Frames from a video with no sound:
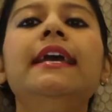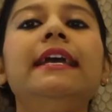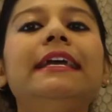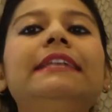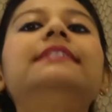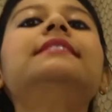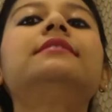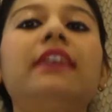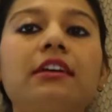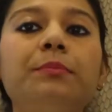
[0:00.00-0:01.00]
It is
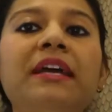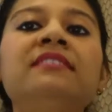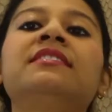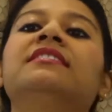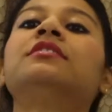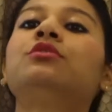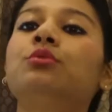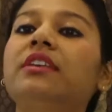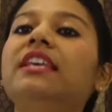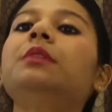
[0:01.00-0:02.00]
recommended to
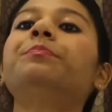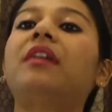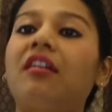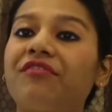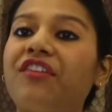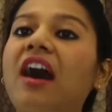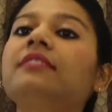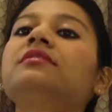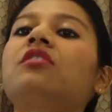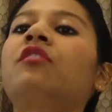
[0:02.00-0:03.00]
keep a
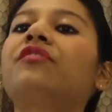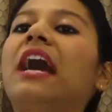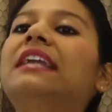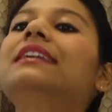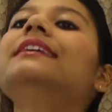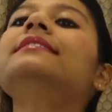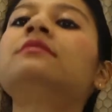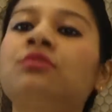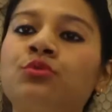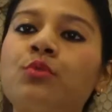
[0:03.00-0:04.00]
fast of at
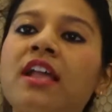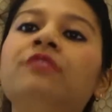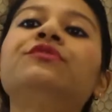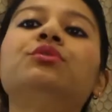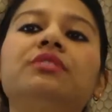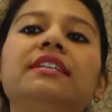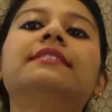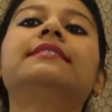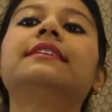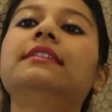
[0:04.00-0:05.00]
least 12 to
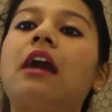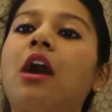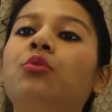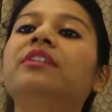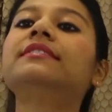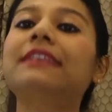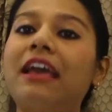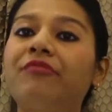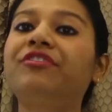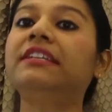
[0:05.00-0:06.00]
16 hours
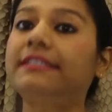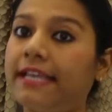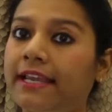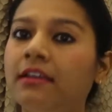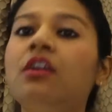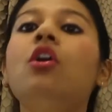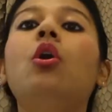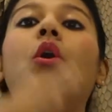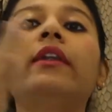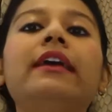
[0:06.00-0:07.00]
every day
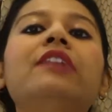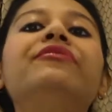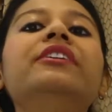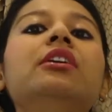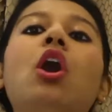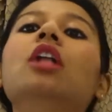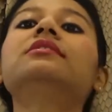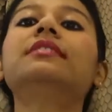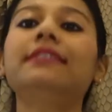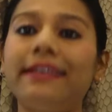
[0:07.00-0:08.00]
or every
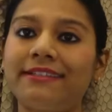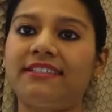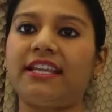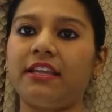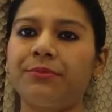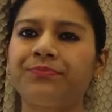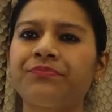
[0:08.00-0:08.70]
alternate day.